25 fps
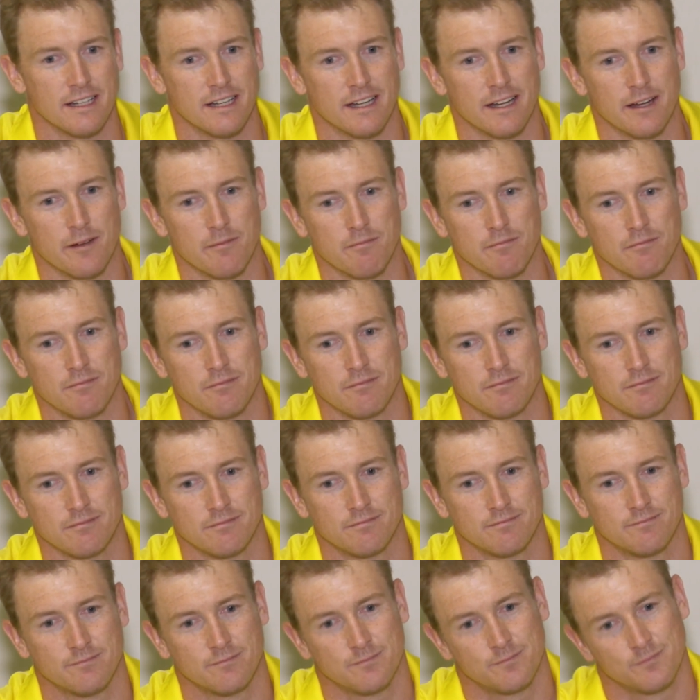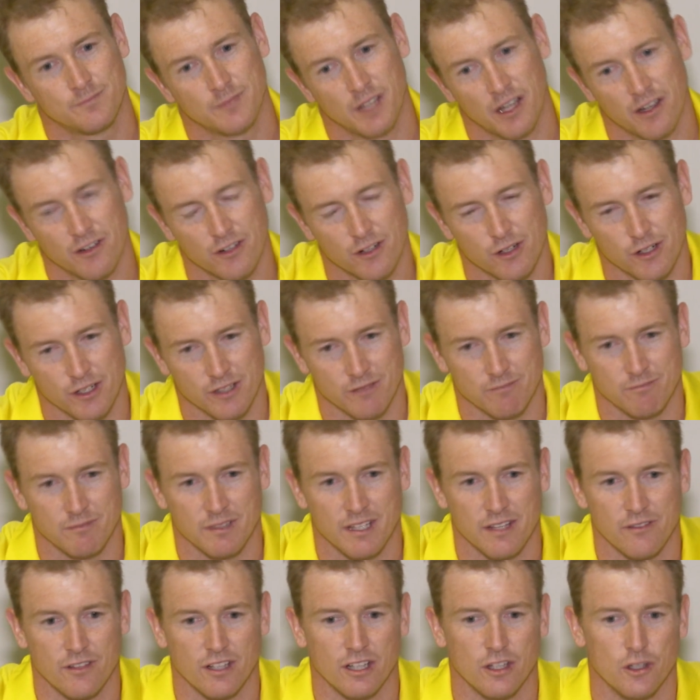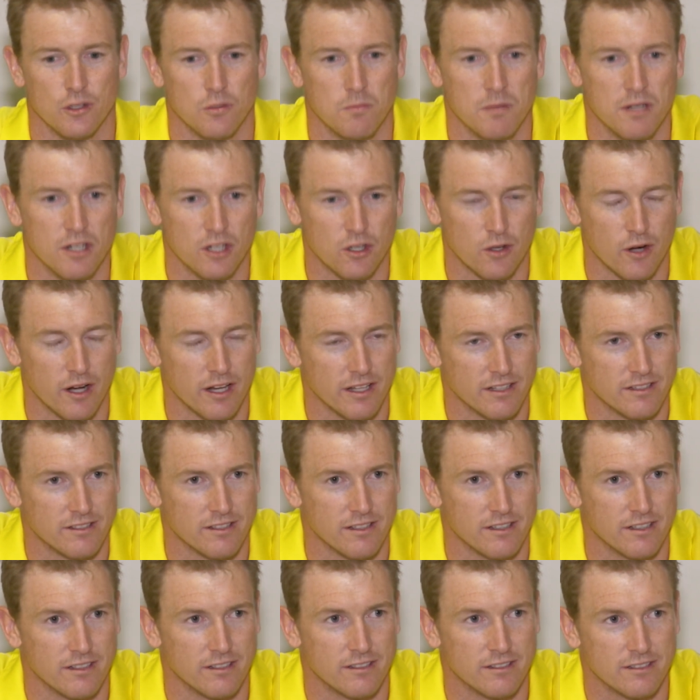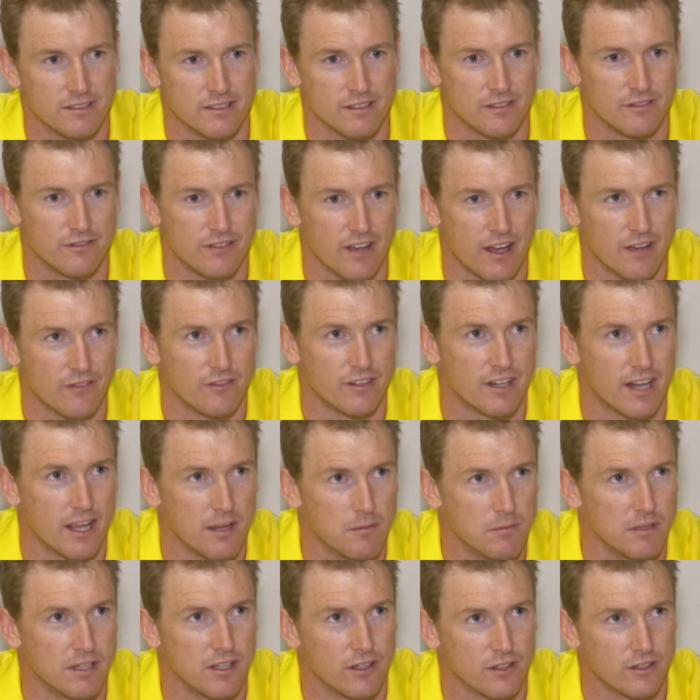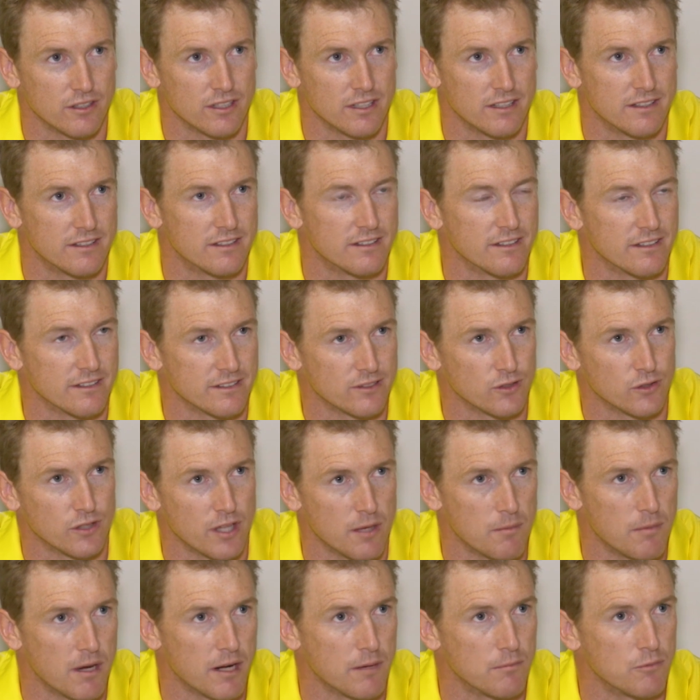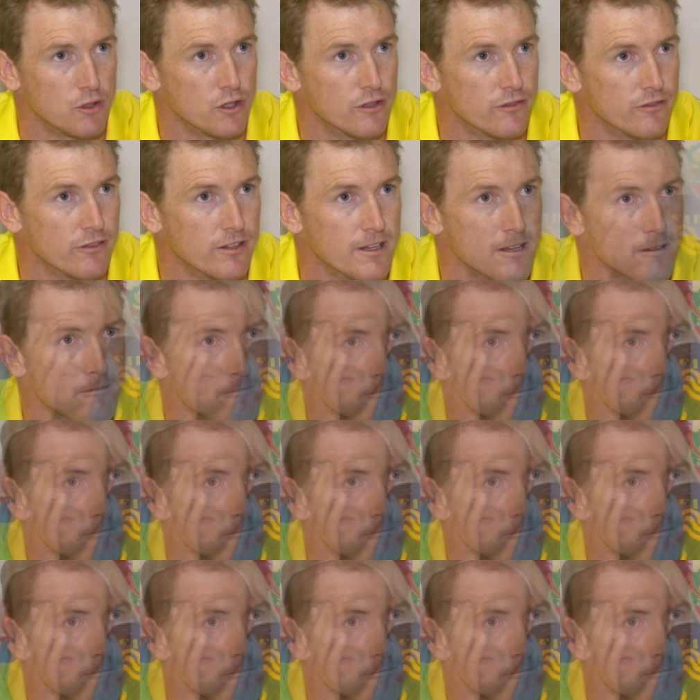I've got to give a little bit of credit to Faf and AB. I thought they batted beautifully.